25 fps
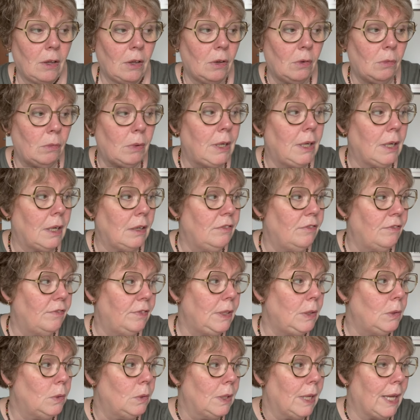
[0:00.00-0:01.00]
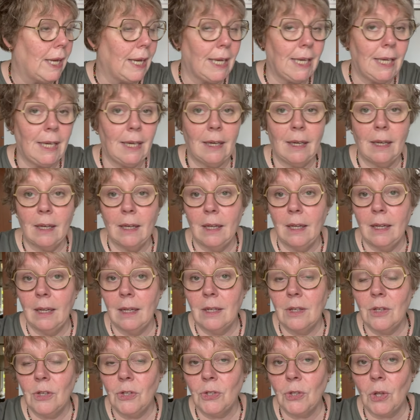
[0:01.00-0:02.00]
when I feel like
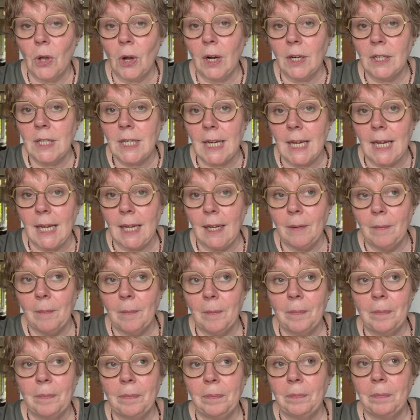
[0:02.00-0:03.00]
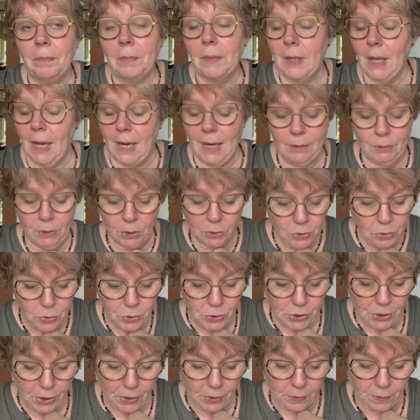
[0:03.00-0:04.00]
starting, I will do
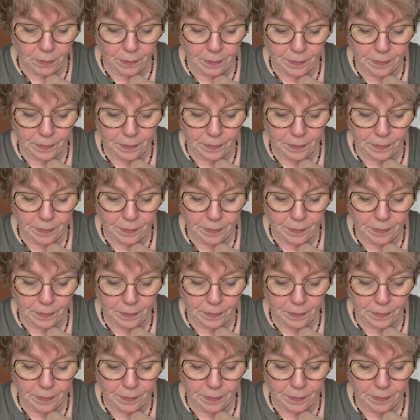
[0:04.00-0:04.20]
so.